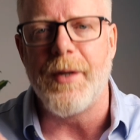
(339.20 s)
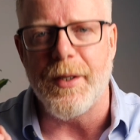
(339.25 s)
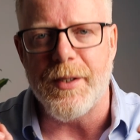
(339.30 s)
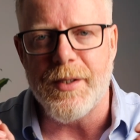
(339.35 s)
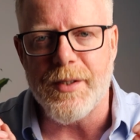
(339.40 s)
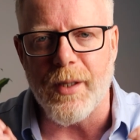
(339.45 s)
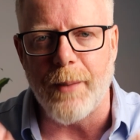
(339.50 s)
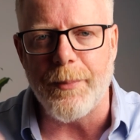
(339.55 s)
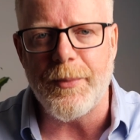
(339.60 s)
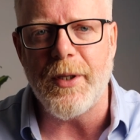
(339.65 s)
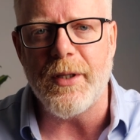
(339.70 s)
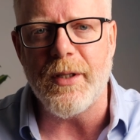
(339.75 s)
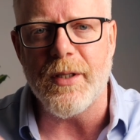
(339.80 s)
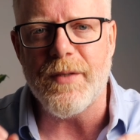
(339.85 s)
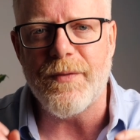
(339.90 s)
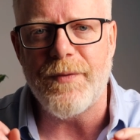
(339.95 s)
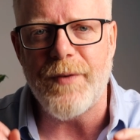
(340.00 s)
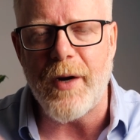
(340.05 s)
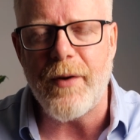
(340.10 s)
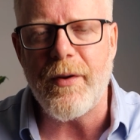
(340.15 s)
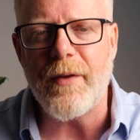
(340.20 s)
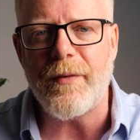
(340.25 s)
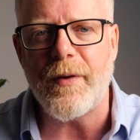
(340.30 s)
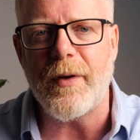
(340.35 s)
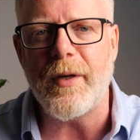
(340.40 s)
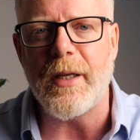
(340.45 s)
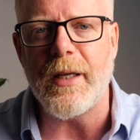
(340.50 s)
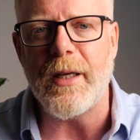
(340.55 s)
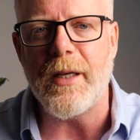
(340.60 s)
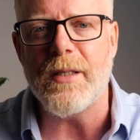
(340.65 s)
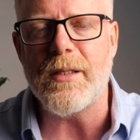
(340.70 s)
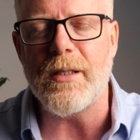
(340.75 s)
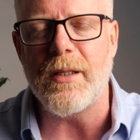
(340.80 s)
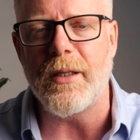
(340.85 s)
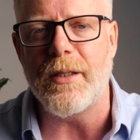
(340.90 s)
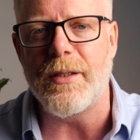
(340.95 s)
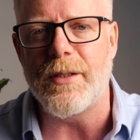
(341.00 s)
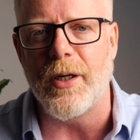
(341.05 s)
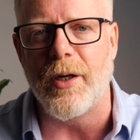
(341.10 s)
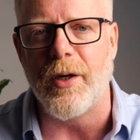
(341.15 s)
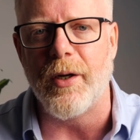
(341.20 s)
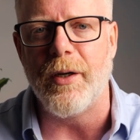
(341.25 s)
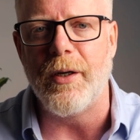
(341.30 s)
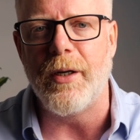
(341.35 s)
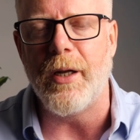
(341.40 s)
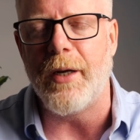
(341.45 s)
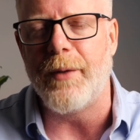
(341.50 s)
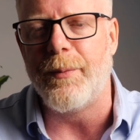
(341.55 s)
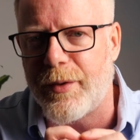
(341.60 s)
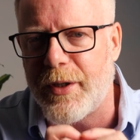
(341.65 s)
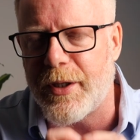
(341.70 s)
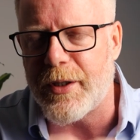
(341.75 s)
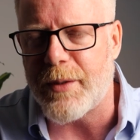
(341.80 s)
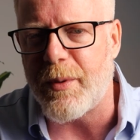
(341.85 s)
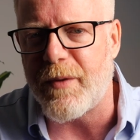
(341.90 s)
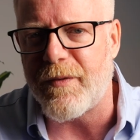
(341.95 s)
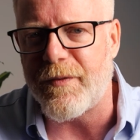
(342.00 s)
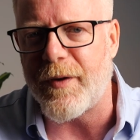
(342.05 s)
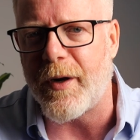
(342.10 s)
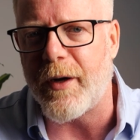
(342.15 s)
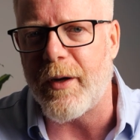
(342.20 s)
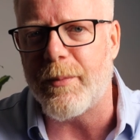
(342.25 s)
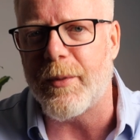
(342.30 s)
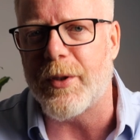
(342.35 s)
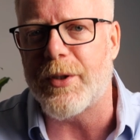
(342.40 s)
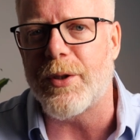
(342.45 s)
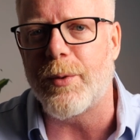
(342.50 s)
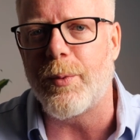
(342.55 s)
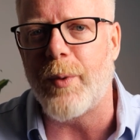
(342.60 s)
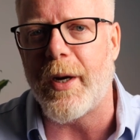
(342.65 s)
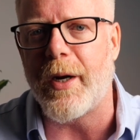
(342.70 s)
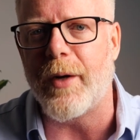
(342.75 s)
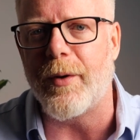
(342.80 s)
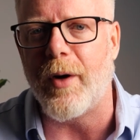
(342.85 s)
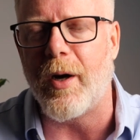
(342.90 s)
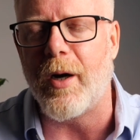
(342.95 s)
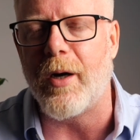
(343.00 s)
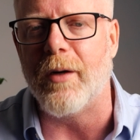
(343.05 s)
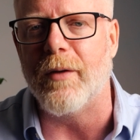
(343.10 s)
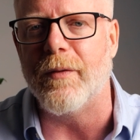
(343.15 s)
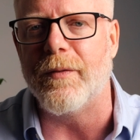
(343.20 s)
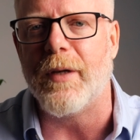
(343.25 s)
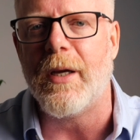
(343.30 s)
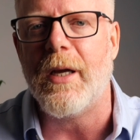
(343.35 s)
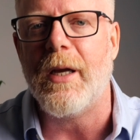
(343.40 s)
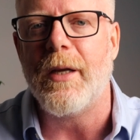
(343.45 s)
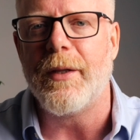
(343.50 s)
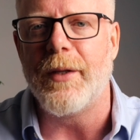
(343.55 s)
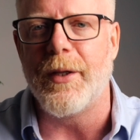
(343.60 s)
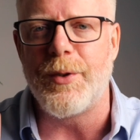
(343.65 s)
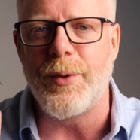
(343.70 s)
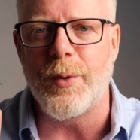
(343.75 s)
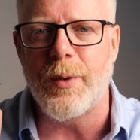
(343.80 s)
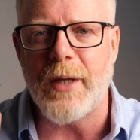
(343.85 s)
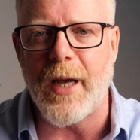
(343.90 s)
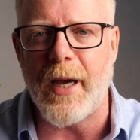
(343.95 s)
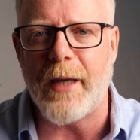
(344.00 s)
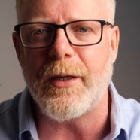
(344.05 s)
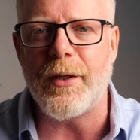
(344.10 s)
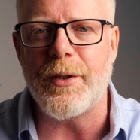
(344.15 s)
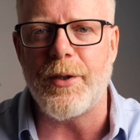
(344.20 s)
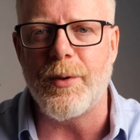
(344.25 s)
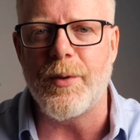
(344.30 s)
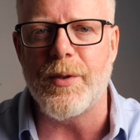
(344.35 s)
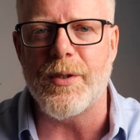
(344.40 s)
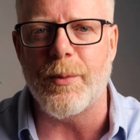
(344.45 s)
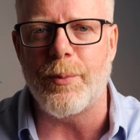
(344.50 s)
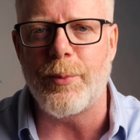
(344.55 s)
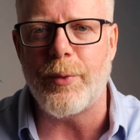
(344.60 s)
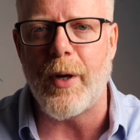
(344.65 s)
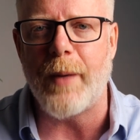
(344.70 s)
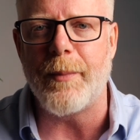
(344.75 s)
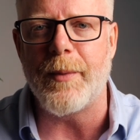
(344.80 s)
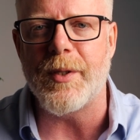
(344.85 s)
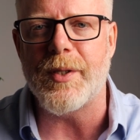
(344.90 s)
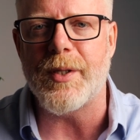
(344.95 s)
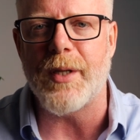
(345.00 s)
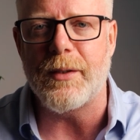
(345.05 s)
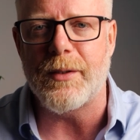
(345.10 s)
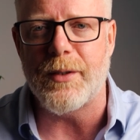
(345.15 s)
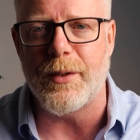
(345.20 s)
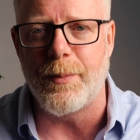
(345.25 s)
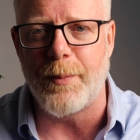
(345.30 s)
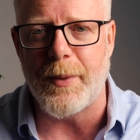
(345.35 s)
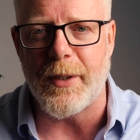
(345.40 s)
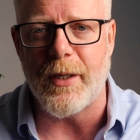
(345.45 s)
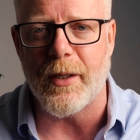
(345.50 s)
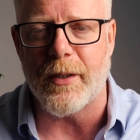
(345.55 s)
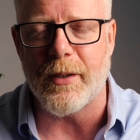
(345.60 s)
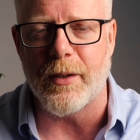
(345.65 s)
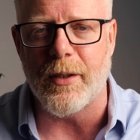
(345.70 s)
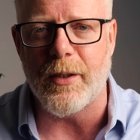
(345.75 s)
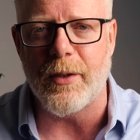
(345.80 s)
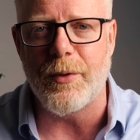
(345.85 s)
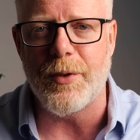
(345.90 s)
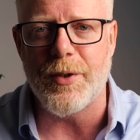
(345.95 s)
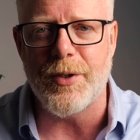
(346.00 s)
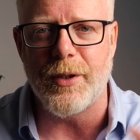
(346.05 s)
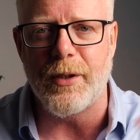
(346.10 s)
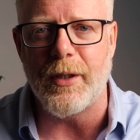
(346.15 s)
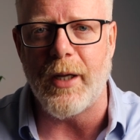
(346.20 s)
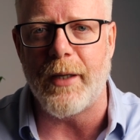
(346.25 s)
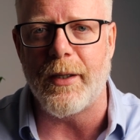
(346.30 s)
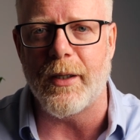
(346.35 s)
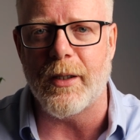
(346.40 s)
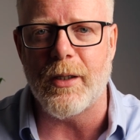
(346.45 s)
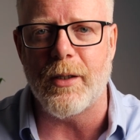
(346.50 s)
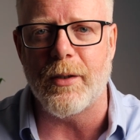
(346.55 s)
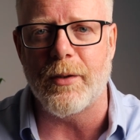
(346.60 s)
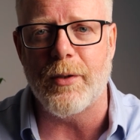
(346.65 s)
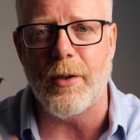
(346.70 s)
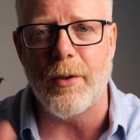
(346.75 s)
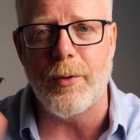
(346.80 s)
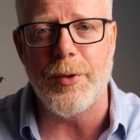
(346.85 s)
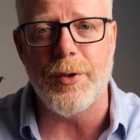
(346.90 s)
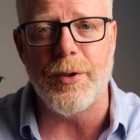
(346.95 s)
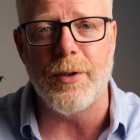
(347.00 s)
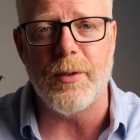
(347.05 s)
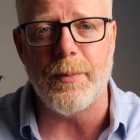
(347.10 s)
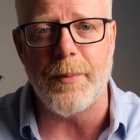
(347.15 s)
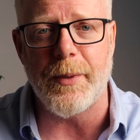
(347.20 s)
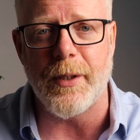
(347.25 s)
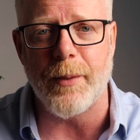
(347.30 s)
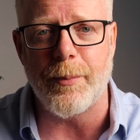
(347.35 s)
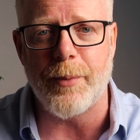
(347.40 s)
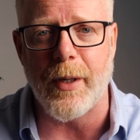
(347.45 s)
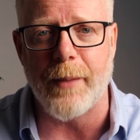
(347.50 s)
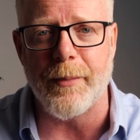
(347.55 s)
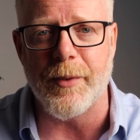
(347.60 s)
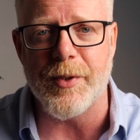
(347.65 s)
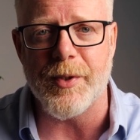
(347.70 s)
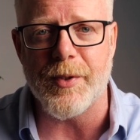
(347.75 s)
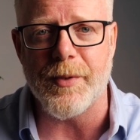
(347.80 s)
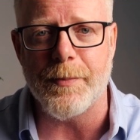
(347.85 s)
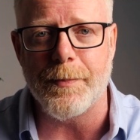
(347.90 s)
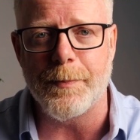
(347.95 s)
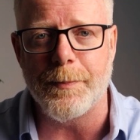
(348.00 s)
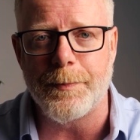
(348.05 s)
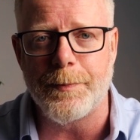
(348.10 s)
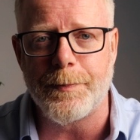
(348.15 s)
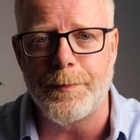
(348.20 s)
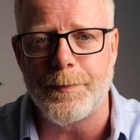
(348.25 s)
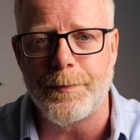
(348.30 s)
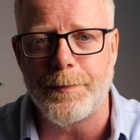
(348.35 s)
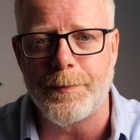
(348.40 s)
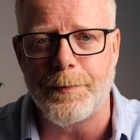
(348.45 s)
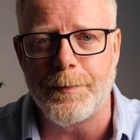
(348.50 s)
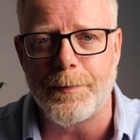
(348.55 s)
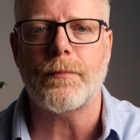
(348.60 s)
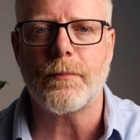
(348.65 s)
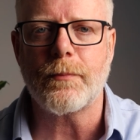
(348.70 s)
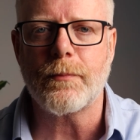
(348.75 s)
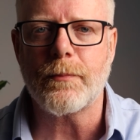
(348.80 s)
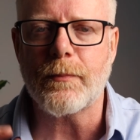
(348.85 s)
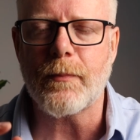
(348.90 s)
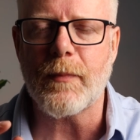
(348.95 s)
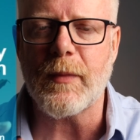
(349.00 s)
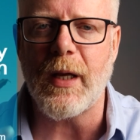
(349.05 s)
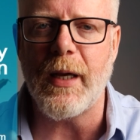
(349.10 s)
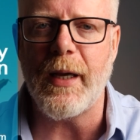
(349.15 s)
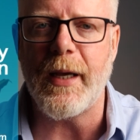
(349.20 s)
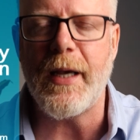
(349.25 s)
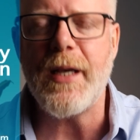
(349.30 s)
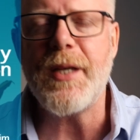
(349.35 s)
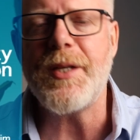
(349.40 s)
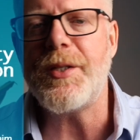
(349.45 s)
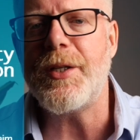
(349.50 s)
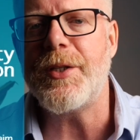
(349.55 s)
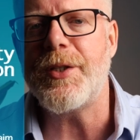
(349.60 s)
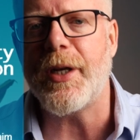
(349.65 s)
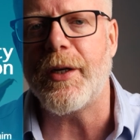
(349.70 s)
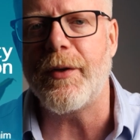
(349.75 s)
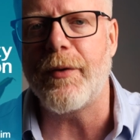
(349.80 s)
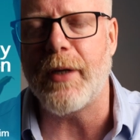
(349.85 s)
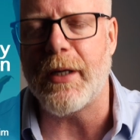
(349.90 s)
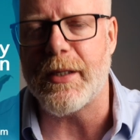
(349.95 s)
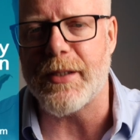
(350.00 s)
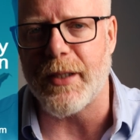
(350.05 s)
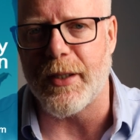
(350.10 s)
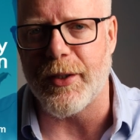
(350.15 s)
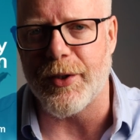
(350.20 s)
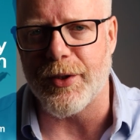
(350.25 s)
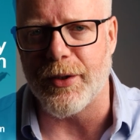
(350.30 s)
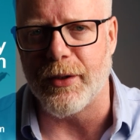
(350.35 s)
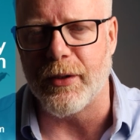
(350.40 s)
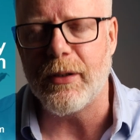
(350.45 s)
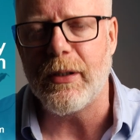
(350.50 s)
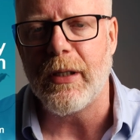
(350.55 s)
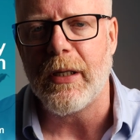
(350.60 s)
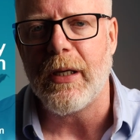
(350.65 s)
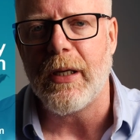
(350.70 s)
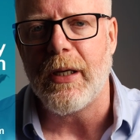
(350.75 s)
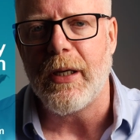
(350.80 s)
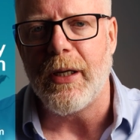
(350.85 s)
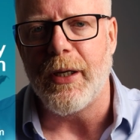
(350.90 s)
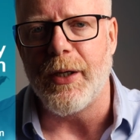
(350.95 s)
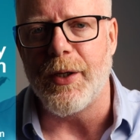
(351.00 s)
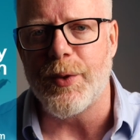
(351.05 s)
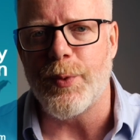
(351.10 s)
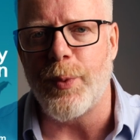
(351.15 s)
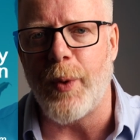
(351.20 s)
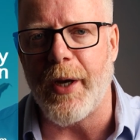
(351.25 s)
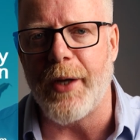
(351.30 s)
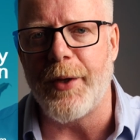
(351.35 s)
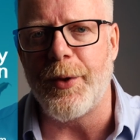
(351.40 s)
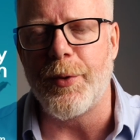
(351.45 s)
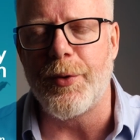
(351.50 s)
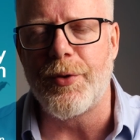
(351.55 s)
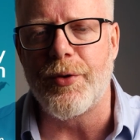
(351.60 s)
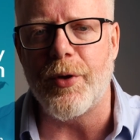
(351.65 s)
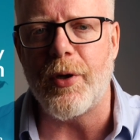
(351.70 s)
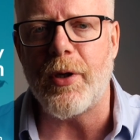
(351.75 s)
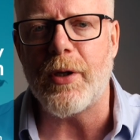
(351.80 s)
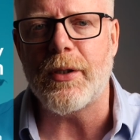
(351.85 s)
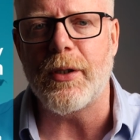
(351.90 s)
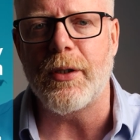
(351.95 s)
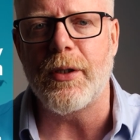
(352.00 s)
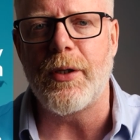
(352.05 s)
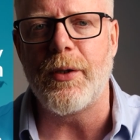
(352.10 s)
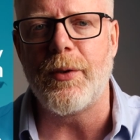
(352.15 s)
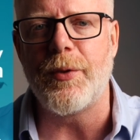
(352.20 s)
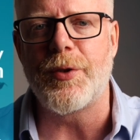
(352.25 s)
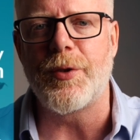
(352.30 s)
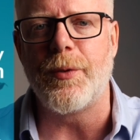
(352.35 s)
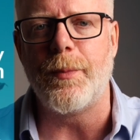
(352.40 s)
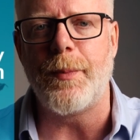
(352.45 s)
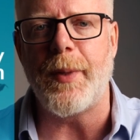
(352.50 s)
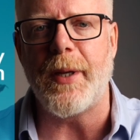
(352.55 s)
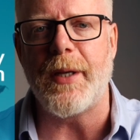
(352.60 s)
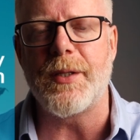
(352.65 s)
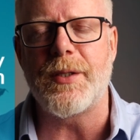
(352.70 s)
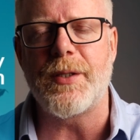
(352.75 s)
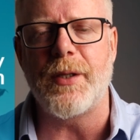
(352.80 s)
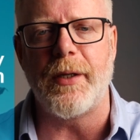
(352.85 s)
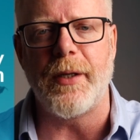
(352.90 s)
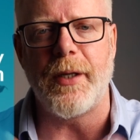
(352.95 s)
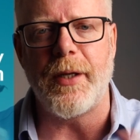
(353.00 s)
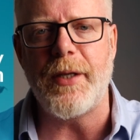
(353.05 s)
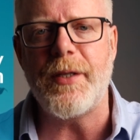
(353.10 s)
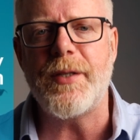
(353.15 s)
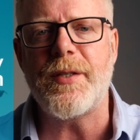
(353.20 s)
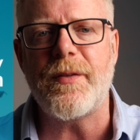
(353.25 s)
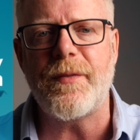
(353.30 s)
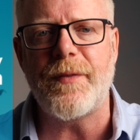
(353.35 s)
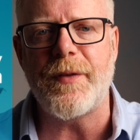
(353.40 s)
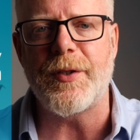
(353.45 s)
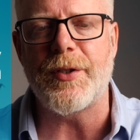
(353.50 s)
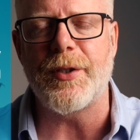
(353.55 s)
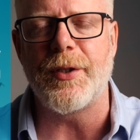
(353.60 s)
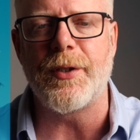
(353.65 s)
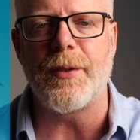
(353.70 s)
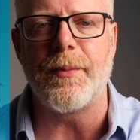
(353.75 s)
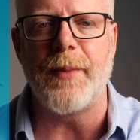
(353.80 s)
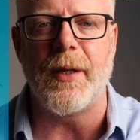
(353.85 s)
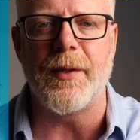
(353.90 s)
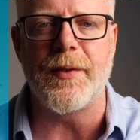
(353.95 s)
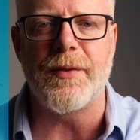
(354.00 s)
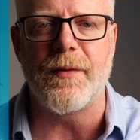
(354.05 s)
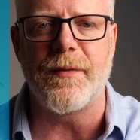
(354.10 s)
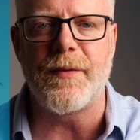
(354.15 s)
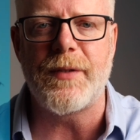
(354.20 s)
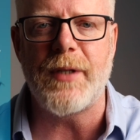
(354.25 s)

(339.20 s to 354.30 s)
it's something that's very easily done, and you need to be very much aware of that you cannot use a premise to be a conclusion and a conclusion to be a premise. A hasty generalization is when you draw a conclusion based on insufficient amounts of